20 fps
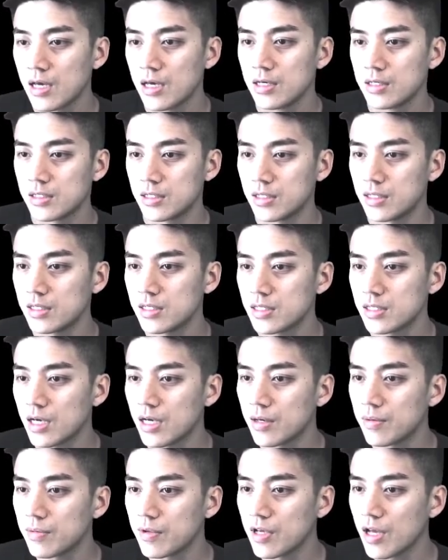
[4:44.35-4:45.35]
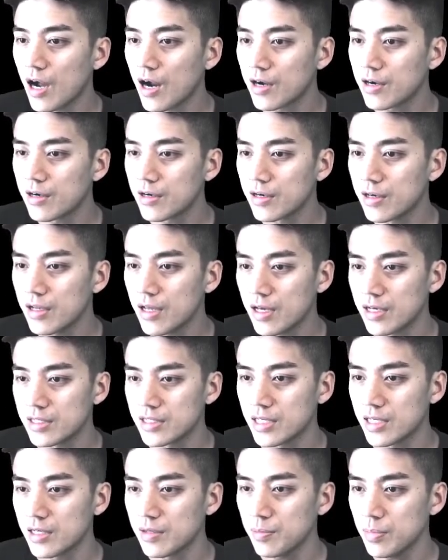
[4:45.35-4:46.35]
So this time the iron has
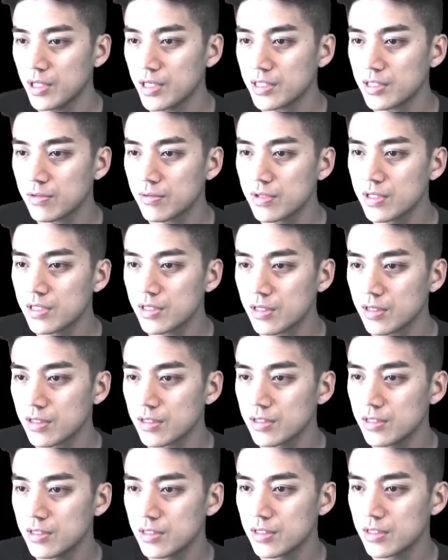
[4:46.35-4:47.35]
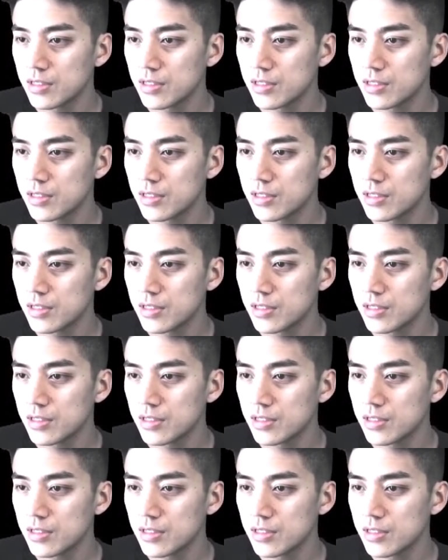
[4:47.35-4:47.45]
a +3 charge,